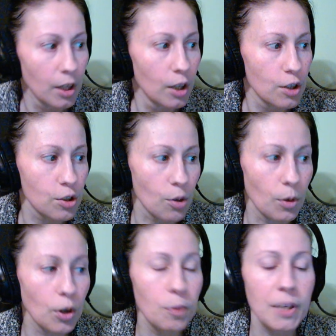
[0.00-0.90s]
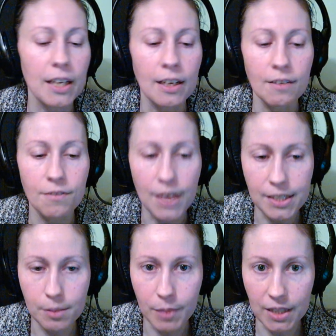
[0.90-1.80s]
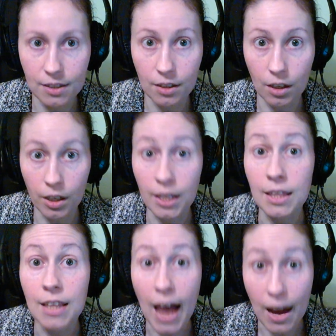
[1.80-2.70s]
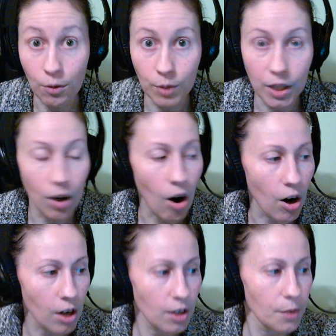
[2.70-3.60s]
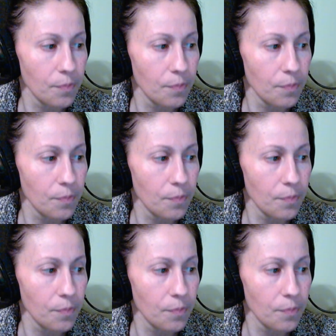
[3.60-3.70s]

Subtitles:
So it could be an investment in that regard.